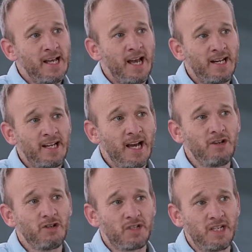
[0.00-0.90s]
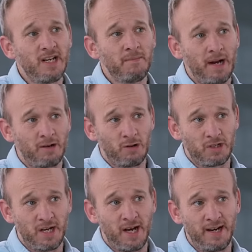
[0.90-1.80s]
And you see in
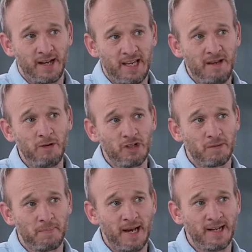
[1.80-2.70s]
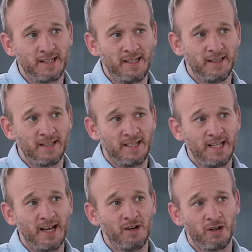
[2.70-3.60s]
Matlosana, key municipality, the
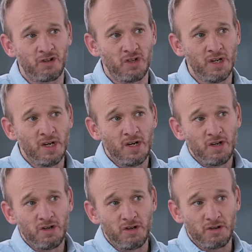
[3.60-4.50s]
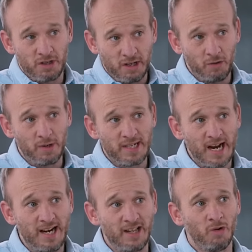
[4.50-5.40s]
DA not still
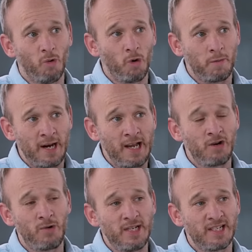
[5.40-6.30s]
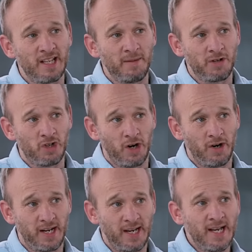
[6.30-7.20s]
retaining the ward but increasing the
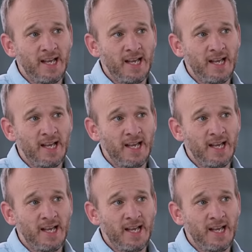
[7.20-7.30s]
majority.